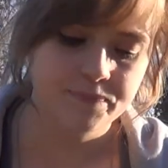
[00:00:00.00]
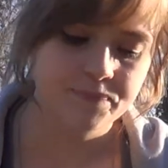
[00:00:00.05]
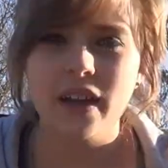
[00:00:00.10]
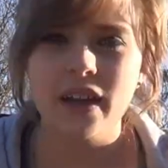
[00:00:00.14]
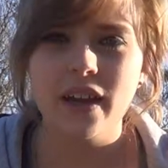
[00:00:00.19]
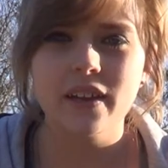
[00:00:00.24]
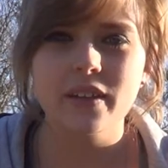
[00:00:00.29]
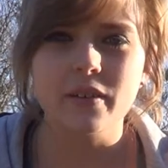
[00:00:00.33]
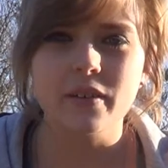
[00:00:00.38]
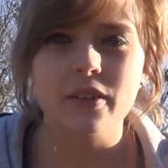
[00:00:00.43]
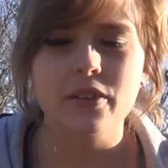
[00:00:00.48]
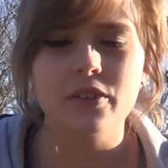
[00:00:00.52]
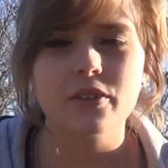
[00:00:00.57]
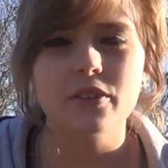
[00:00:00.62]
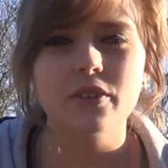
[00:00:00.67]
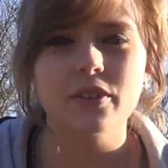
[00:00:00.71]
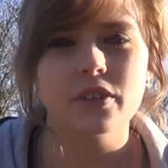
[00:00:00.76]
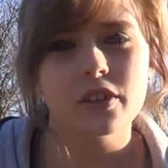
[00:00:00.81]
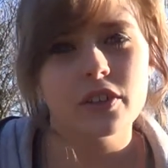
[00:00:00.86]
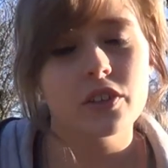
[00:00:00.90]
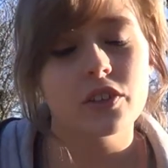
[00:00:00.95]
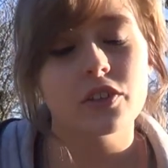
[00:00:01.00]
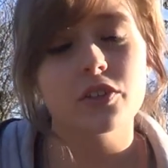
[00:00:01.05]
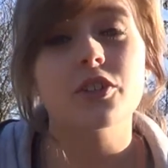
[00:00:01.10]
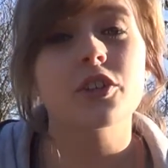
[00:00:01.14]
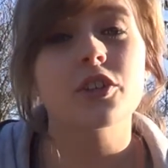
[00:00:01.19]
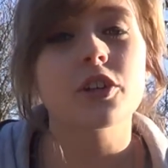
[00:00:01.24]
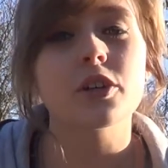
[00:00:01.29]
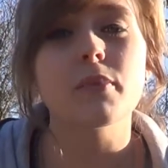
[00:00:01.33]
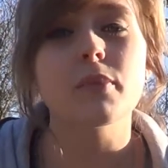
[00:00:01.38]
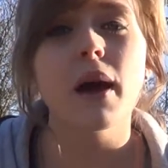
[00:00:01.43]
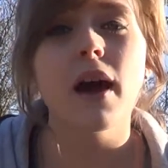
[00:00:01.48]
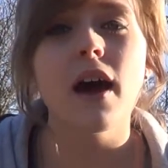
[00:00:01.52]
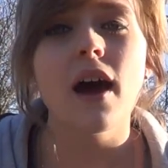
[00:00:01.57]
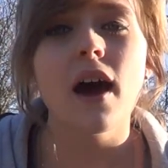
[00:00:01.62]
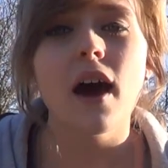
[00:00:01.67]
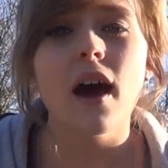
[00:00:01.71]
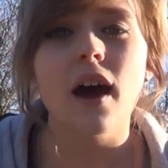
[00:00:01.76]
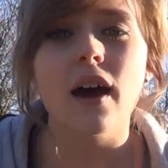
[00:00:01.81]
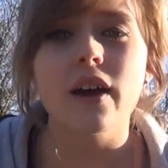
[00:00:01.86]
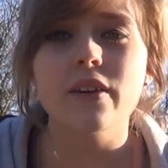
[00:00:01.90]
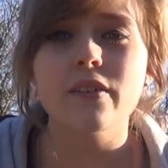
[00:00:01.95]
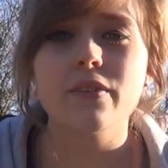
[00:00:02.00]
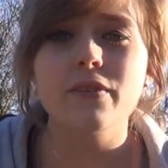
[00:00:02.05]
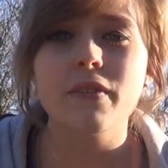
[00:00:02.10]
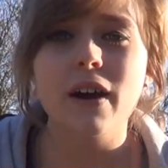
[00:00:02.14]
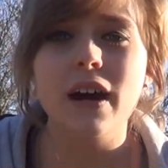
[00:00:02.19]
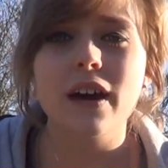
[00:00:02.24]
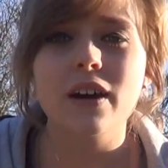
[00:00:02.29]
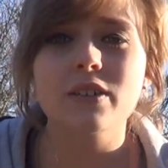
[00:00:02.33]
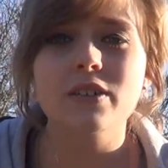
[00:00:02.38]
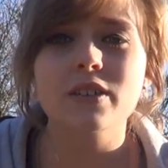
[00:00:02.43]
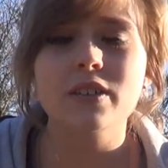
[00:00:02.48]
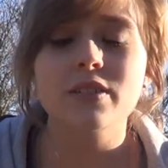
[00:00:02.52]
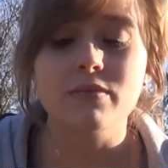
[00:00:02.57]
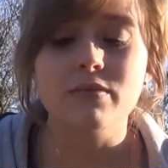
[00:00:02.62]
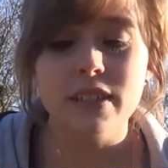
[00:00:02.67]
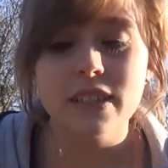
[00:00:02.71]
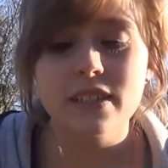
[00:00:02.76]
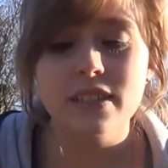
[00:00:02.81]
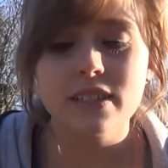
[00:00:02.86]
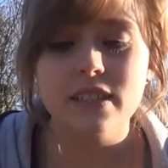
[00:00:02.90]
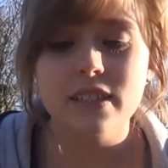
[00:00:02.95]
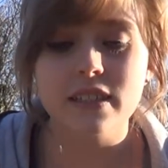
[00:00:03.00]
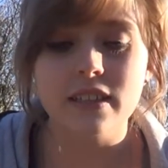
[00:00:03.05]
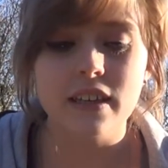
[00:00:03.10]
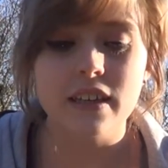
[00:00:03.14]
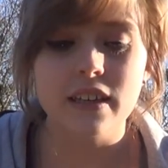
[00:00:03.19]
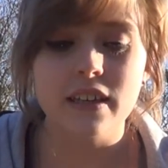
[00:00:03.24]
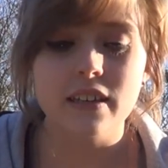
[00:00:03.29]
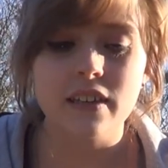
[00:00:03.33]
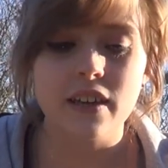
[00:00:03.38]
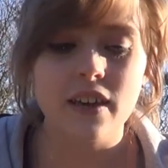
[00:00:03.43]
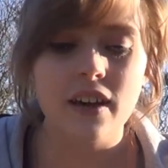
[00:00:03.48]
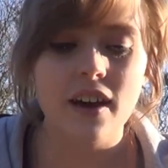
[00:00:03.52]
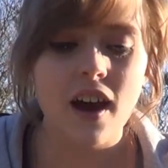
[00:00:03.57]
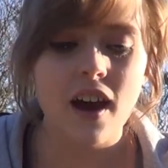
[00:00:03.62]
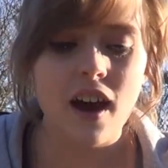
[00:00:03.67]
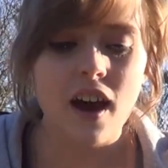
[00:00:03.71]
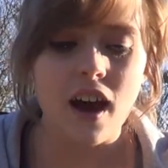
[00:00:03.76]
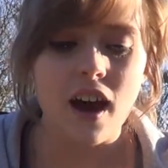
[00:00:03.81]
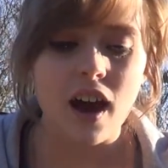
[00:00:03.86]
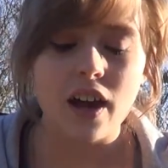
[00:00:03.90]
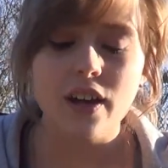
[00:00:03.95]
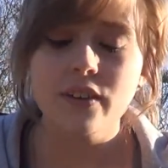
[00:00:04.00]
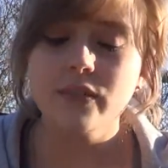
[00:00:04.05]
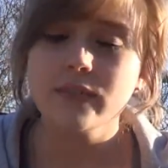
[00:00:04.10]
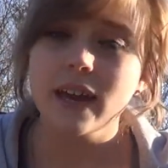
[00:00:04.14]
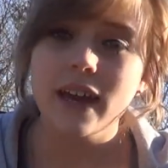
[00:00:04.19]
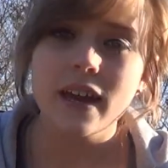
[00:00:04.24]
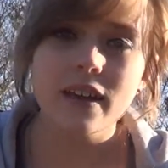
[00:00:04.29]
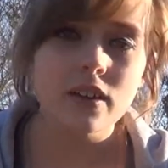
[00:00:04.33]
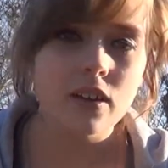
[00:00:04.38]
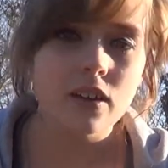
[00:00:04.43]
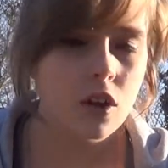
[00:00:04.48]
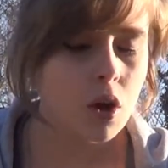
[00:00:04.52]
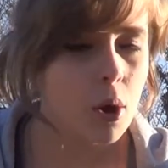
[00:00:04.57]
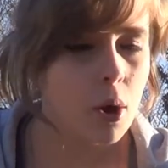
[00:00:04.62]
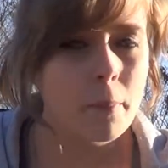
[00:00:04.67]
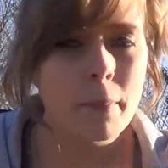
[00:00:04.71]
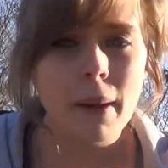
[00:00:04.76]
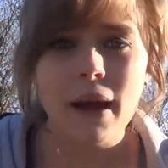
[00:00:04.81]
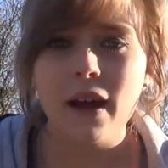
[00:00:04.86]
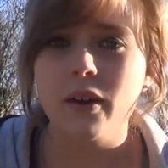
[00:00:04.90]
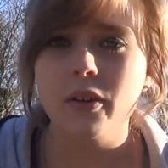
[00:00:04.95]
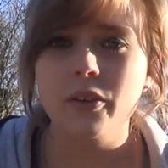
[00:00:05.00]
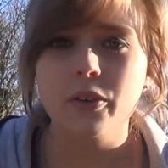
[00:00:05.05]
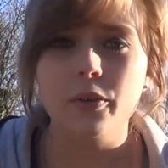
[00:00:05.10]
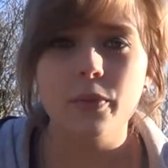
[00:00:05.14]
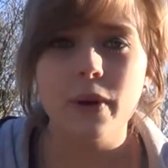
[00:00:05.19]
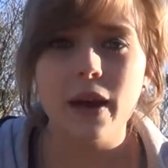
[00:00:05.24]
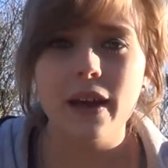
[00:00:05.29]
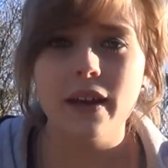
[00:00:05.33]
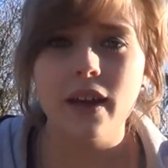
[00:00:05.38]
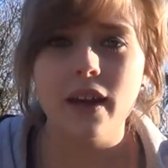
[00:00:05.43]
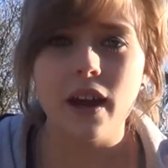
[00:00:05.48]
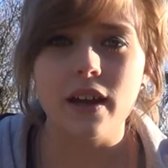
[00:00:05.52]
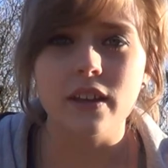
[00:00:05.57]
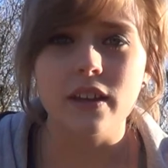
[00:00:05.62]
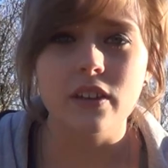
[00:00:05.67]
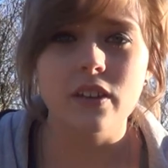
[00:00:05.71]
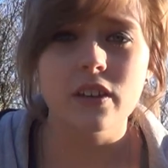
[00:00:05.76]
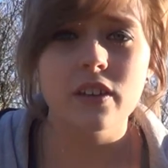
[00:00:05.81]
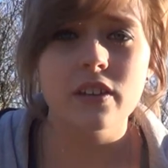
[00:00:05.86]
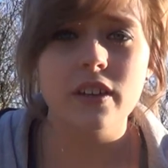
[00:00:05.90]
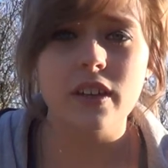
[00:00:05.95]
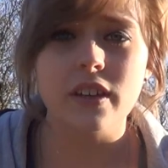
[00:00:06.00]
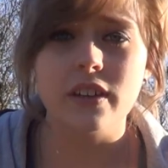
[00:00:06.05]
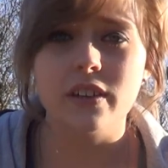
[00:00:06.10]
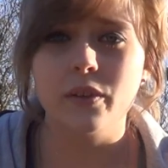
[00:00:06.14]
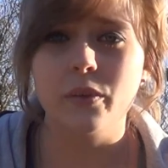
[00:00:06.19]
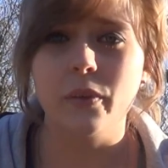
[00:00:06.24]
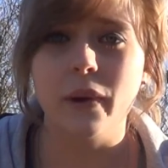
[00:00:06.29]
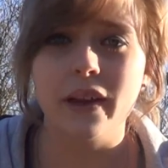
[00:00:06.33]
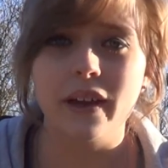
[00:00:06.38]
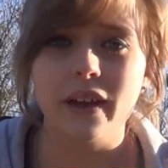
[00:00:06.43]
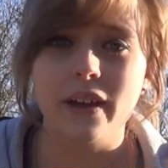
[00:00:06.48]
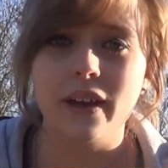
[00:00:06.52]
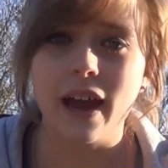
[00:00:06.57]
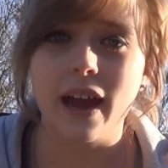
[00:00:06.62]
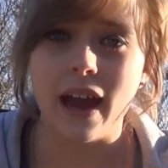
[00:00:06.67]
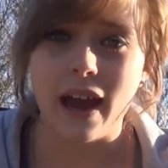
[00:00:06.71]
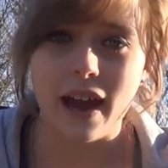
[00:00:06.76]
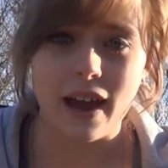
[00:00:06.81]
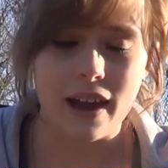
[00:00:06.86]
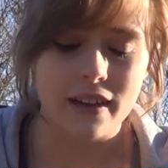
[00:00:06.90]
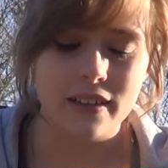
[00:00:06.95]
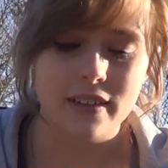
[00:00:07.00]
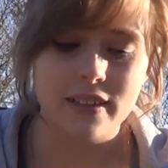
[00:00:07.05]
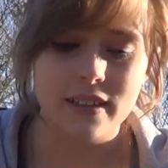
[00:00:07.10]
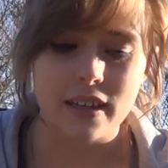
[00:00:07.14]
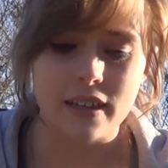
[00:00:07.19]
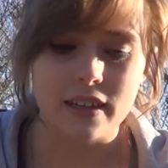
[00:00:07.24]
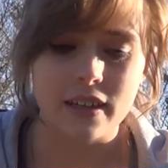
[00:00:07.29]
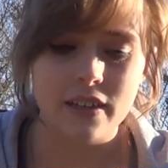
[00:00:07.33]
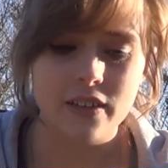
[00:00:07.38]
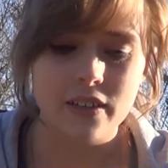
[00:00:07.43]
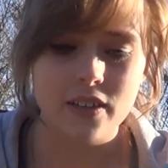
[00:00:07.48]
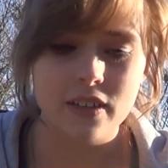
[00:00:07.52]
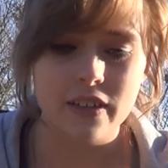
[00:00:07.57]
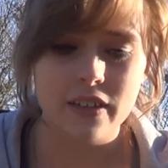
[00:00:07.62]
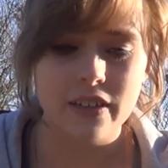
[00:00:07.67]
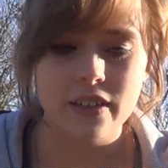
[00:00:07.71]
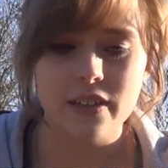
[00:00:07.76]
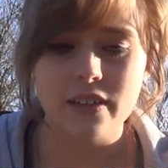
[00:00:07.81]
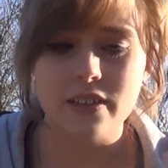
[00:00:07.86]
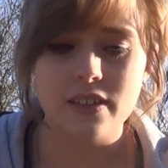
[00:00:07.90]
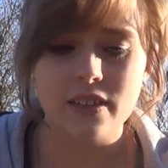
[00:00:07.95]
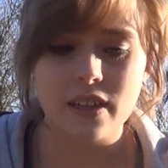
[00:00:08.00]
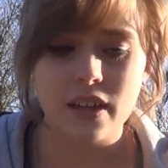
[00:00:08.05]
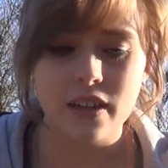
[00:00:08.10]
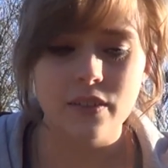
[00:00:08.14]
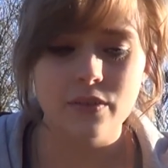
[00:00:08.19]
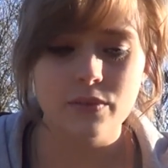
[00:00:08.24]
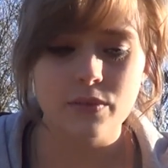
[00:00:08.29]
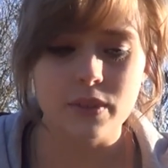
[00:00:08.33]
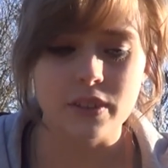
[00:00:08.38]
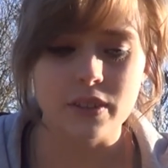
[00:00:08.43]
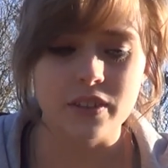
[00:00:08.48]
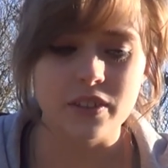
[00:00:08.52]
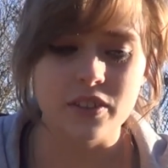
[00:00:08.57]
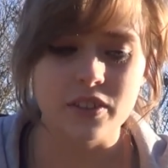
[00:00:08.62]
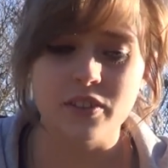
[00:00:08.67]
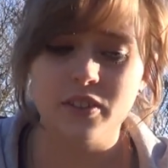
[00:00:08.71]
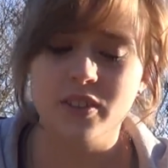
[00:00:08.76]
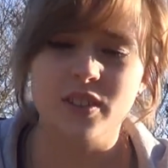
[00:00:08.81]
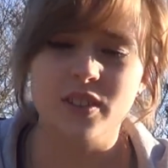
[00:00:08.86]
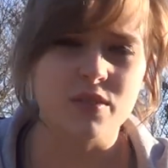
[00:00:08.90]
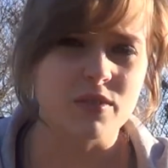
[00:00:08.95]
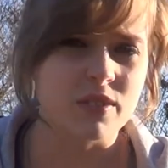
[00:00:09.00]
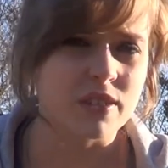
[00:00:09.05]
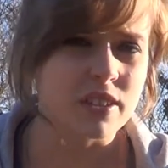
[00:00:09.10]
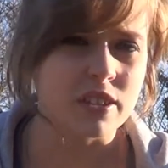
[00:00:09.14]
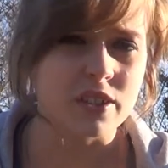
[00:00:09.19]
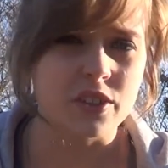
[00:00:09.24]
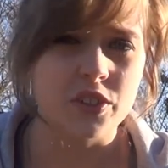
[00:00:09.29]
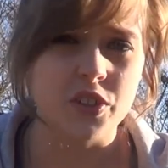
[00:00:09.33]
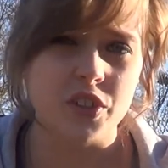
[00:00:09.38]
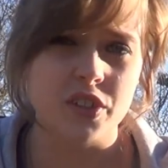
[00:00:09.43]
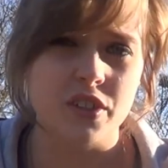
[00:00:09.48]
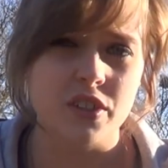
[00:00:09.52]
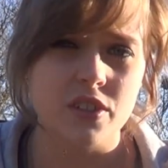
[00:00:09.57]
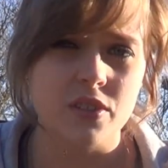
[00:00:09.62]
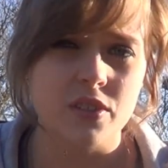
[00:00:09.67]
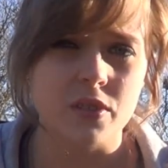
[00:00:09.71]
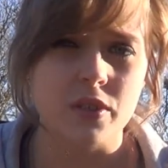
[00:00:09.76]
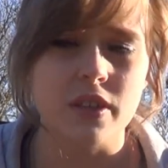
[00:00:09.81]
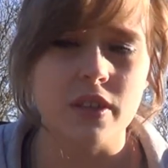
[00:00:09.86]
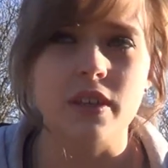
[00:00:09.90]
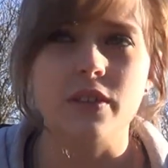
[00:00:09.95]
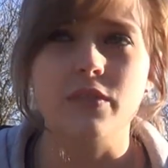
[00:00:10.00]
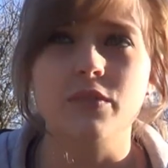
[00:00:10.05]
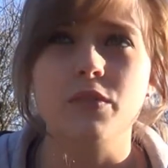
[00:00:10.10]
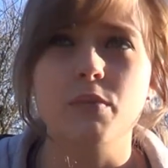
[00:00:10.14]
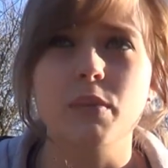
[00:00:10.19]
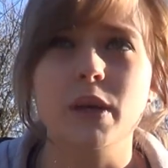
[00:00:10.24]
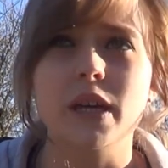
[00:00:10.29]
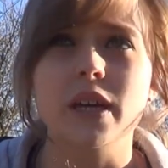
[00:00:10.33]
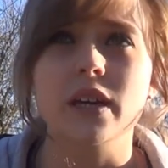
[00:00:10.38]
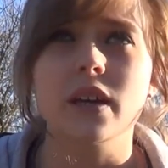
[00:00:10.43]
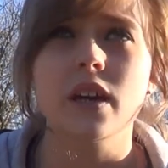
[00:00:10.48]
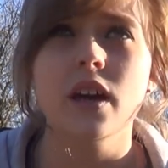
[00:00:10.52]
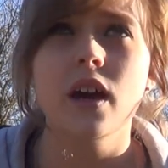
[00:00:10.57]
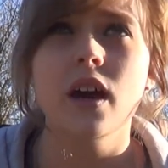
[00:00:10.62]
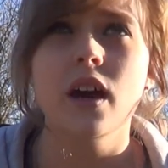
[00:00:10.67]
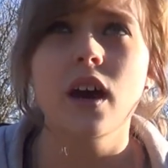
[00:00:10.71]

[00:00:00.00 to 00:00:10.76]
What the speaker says: Anyway, through doing YouTube, I've found recently that I've cared a lot about the way I look and the way I act, and actually it's kind of a New Year's resolution sort of thing for me,